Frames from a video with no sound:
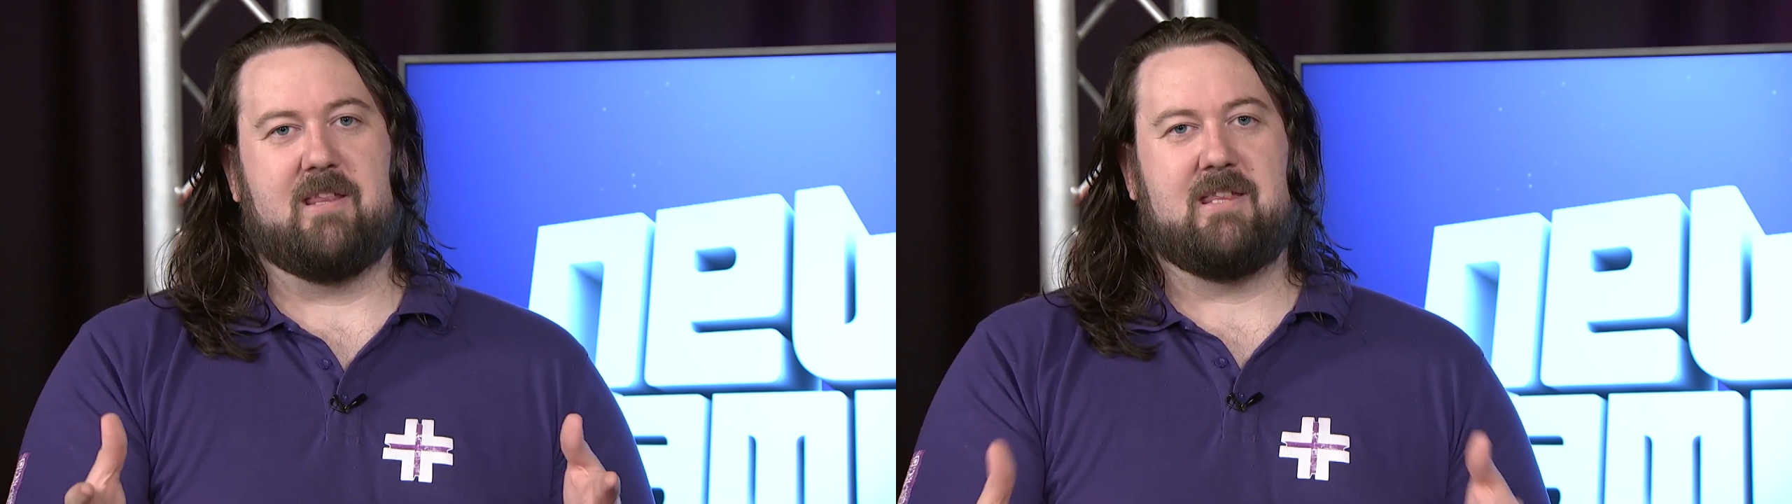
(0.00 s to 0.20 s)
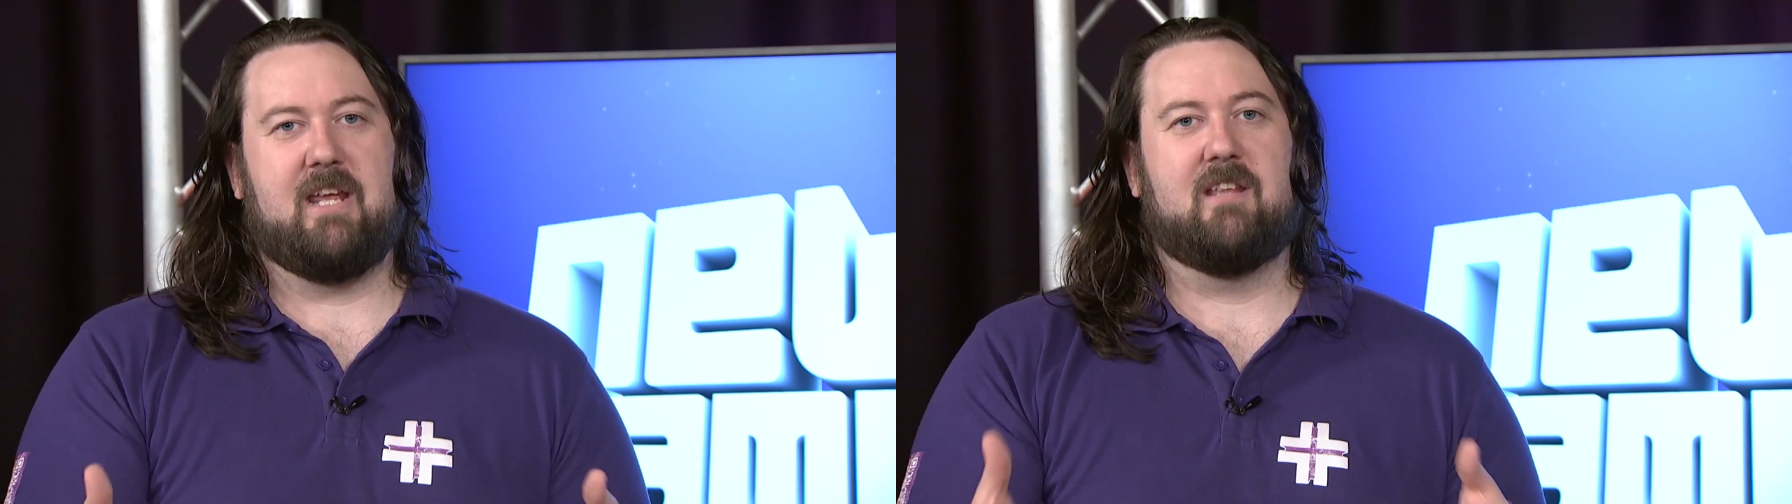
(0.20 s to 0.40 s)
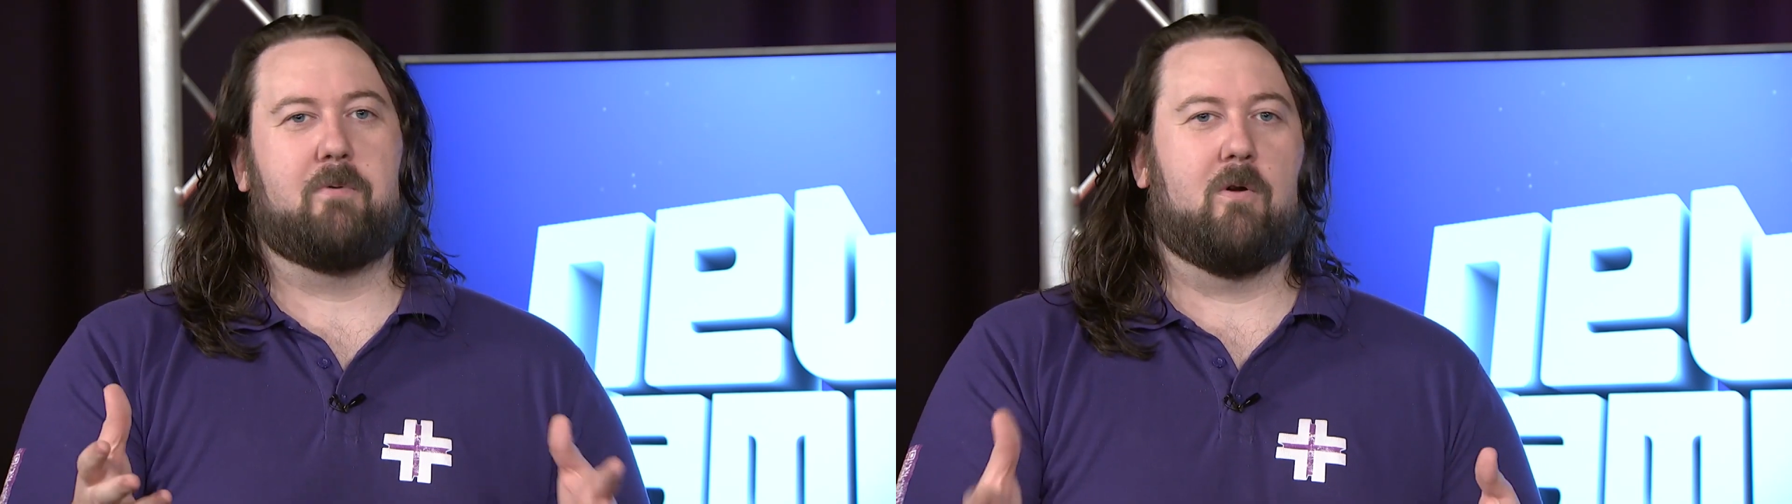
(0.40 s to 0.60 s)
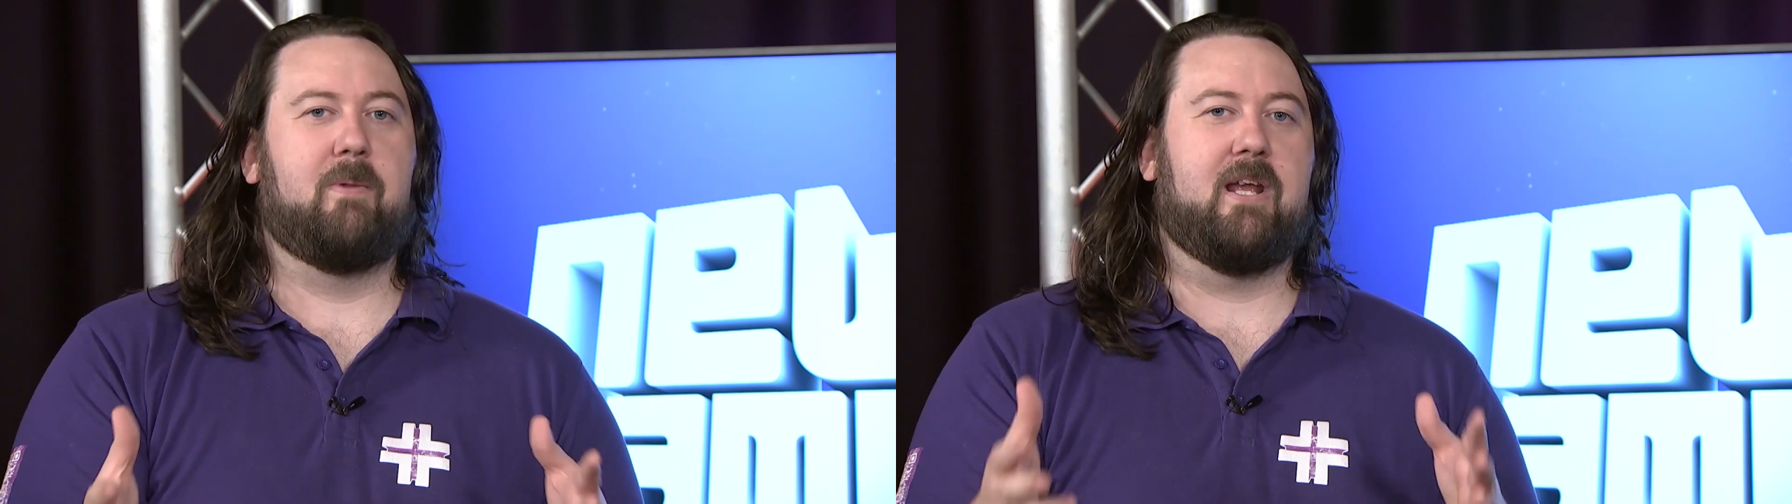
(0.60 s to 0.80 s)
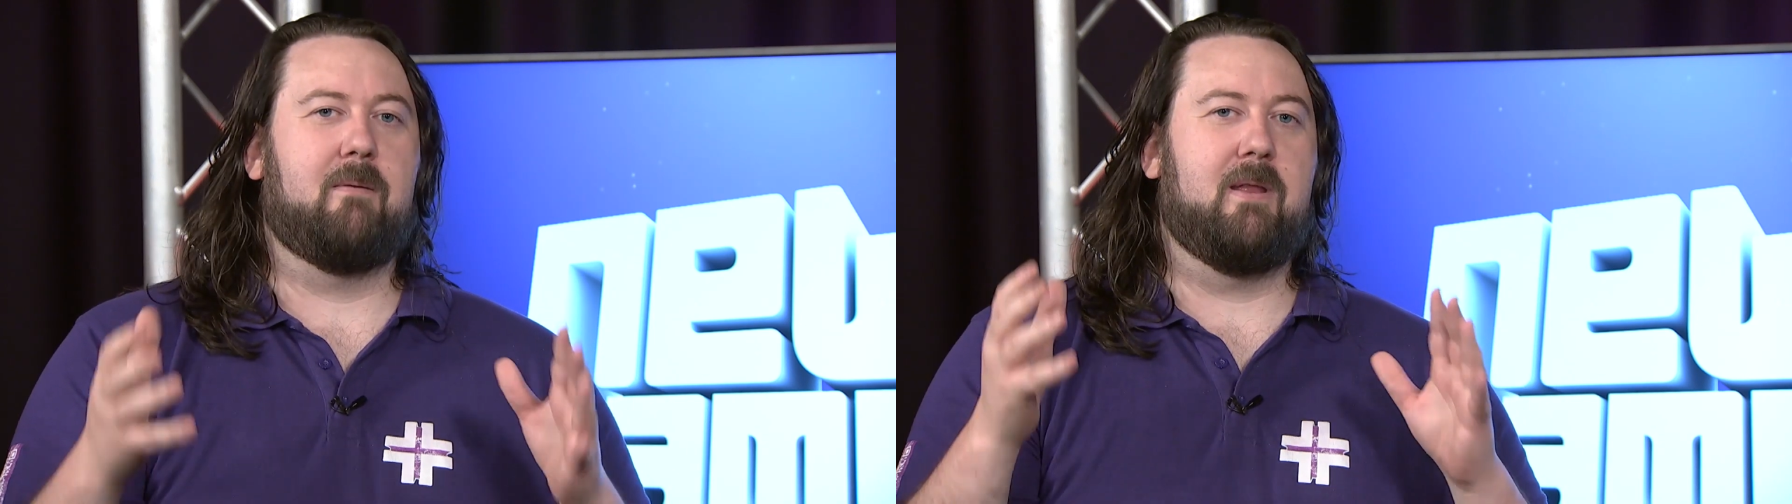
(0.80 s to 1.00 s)
I think is
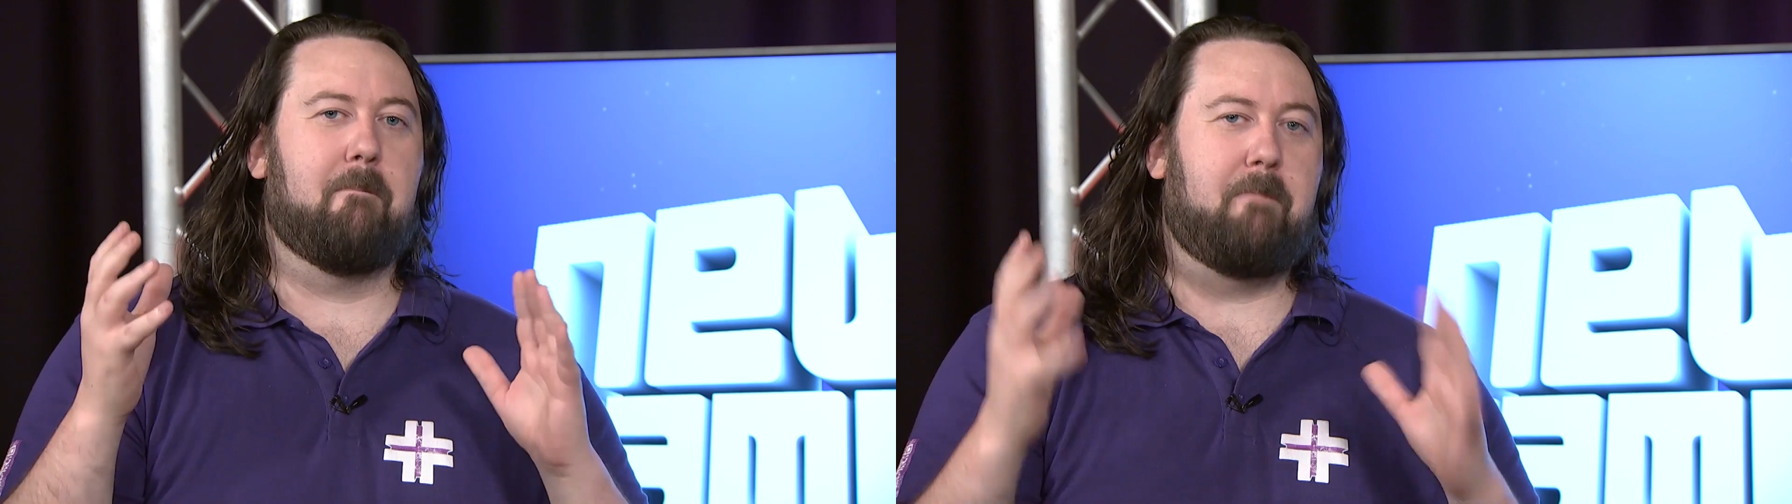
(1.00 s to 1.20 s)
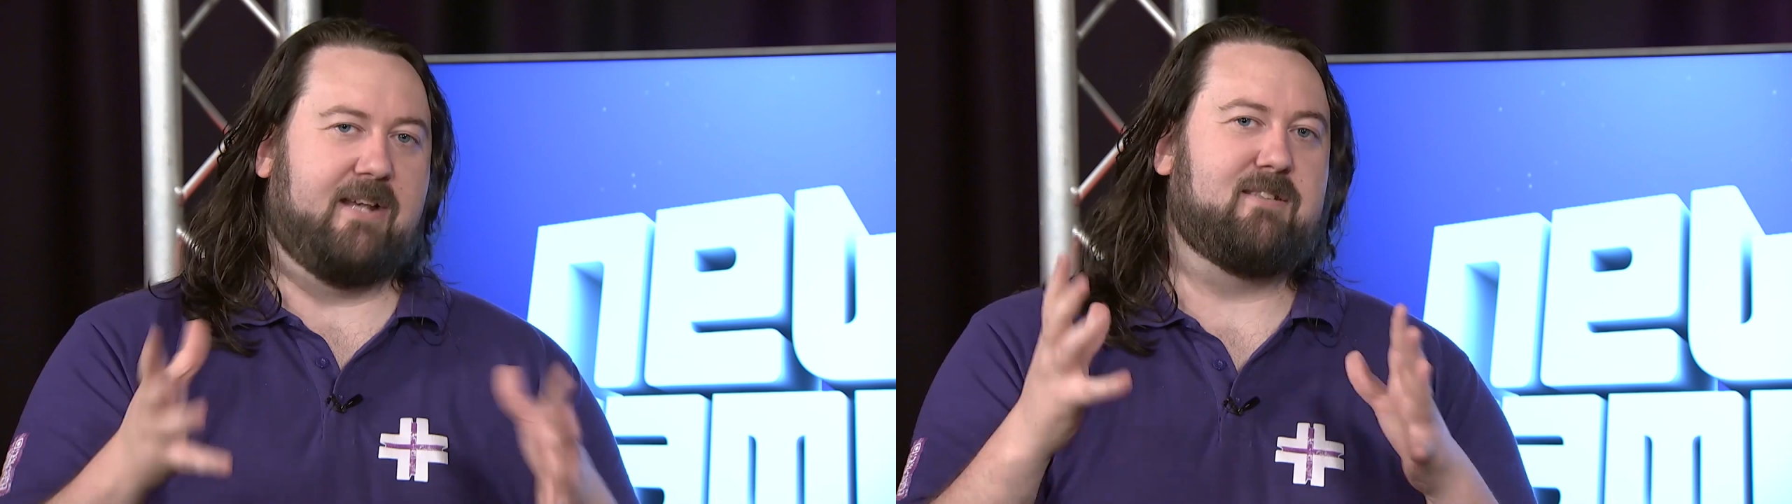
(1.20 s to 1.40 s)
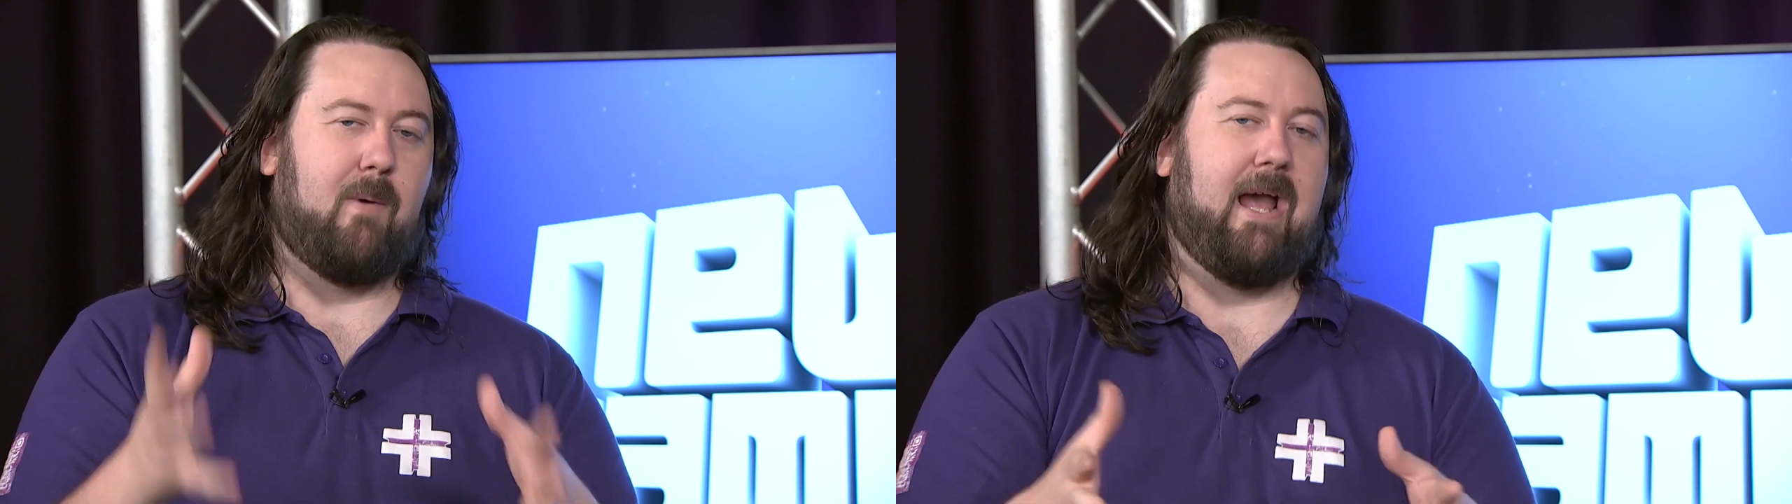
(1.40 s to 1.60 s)
probably going to be the best